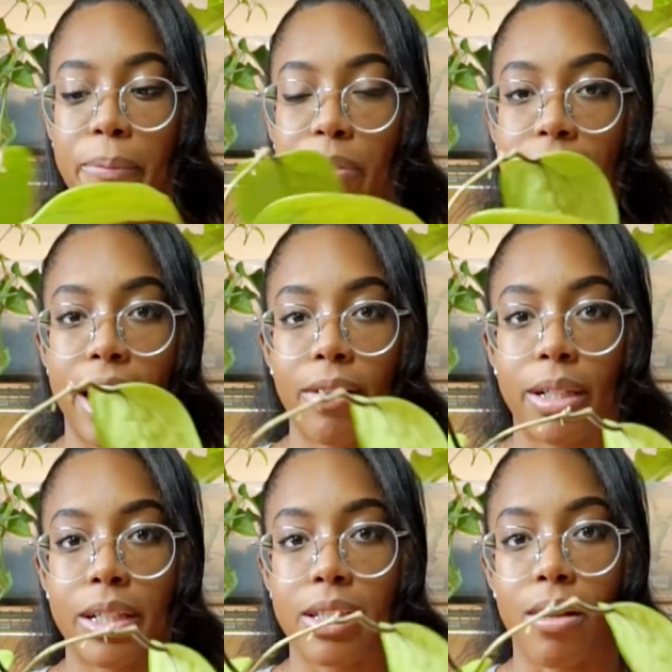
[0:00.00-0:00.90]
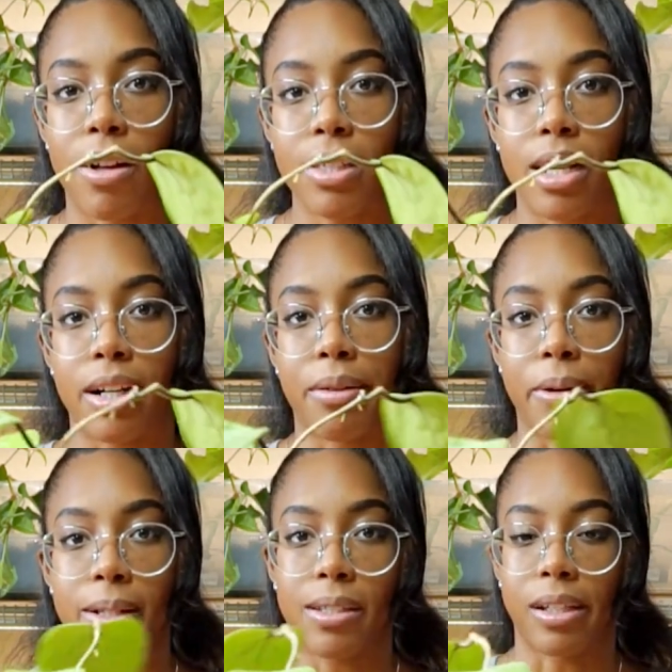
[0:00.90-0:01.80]
But for now, it is all done and
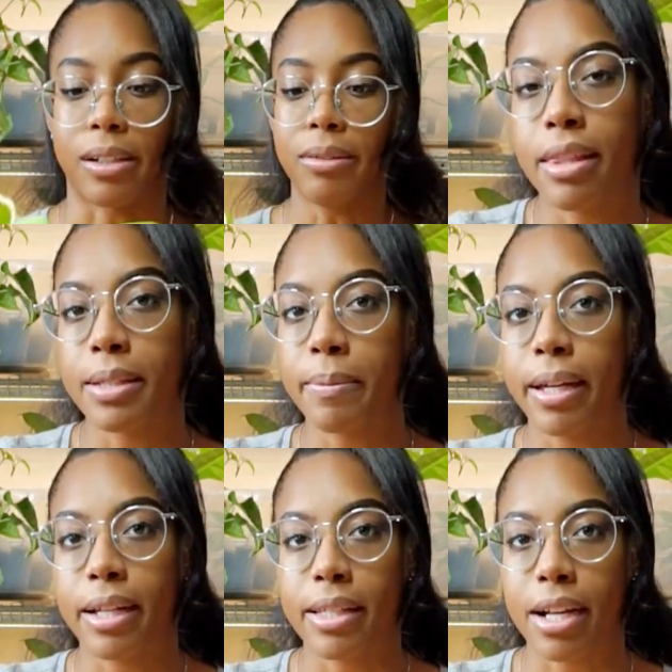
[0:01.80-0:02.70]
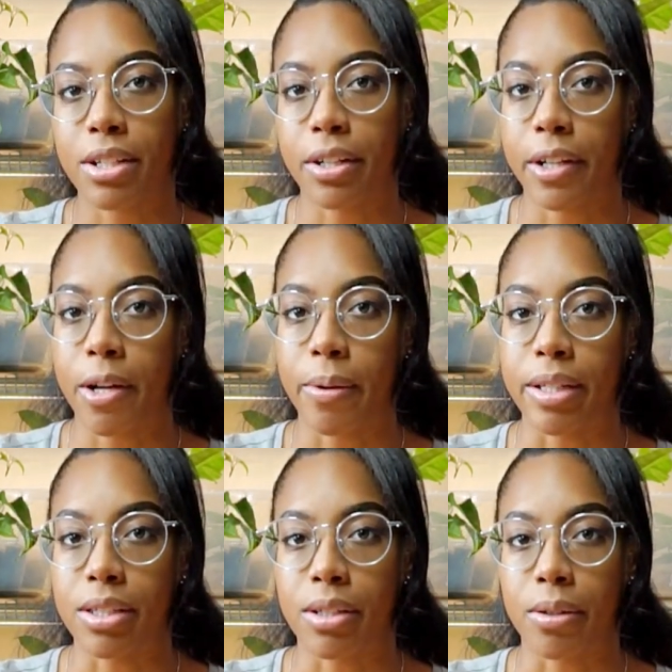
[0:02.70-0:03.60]
ready to go. This plant is actually going to go
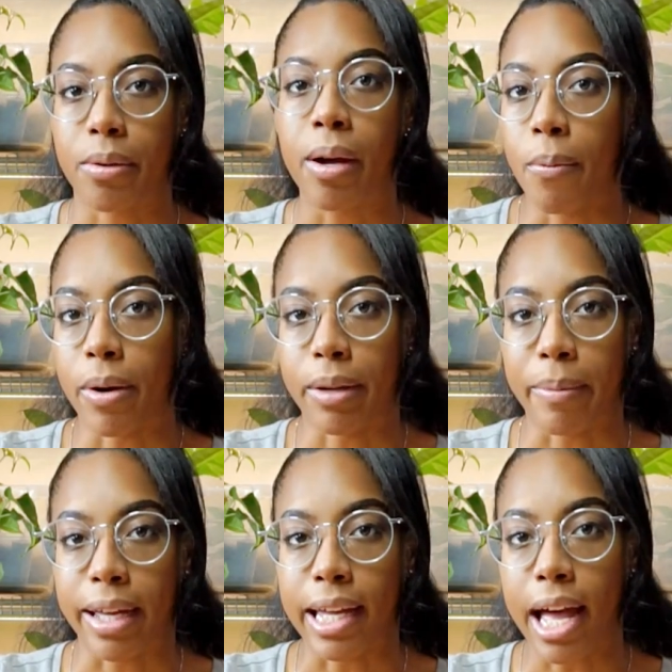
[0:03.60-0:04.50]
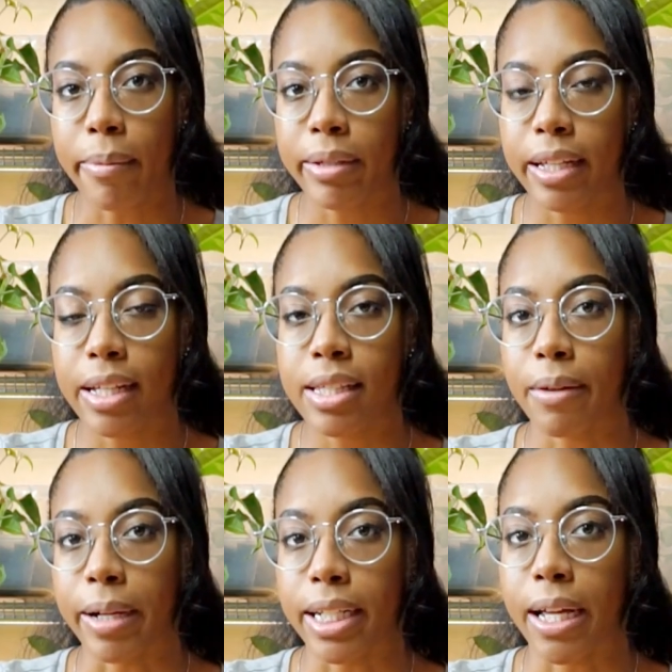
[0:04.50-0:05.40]
into one of my cabinets.
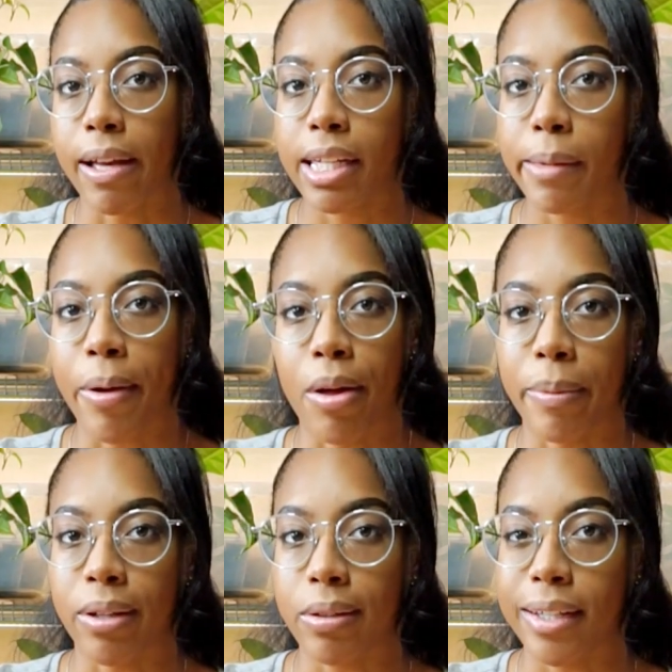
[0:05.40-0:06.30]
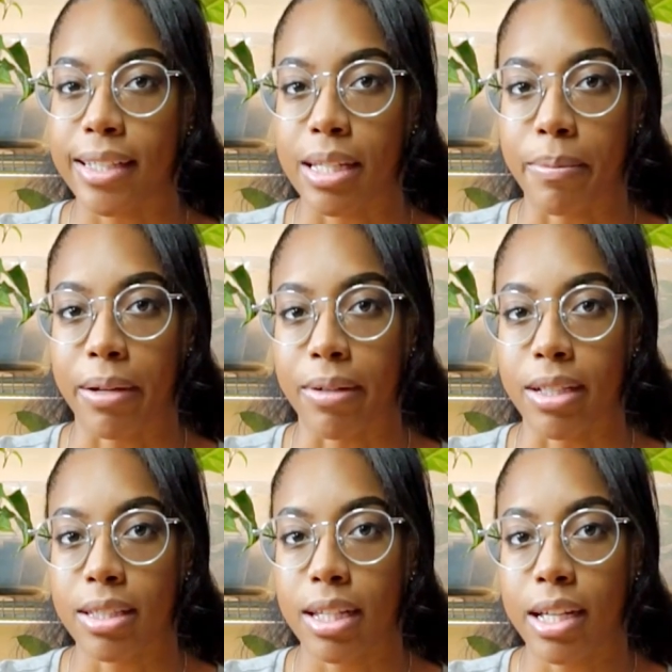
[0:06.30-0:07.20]
Right now, I keep all my Hoyas in my
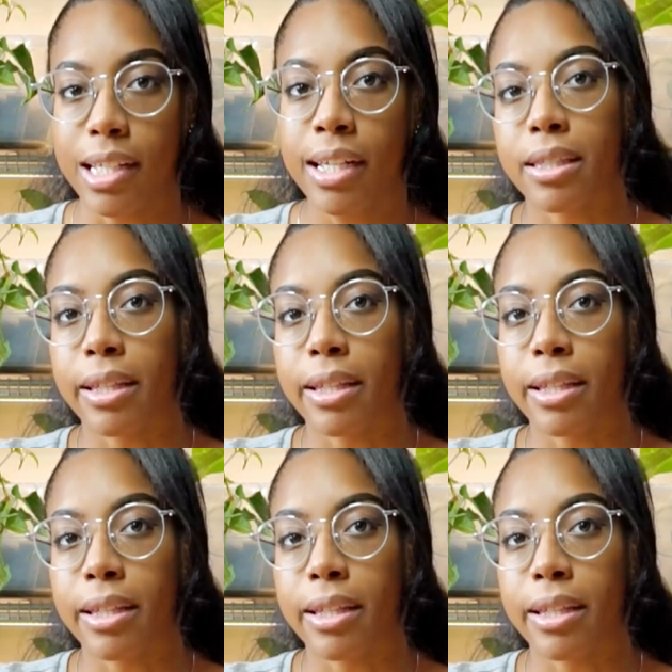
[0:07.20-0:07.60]
rudsta.